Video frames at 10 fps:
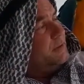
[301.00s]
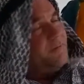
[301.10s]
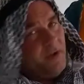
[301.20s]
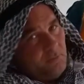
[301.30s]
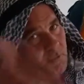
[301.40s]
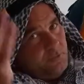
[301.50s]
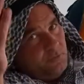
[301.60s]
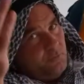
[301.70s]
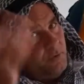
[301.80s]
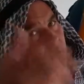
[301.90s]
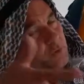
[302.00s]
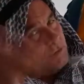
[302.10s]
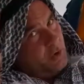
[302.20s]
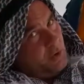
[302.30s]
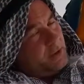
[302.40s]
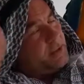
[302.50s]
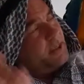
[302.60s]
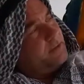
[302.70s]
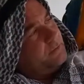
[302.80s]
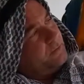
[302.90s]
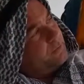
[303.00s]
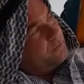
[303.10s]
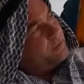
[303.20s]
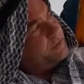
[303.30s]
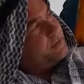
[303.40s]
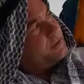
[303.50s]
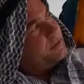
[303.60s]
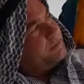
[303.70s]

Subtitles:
In fact, we would go again with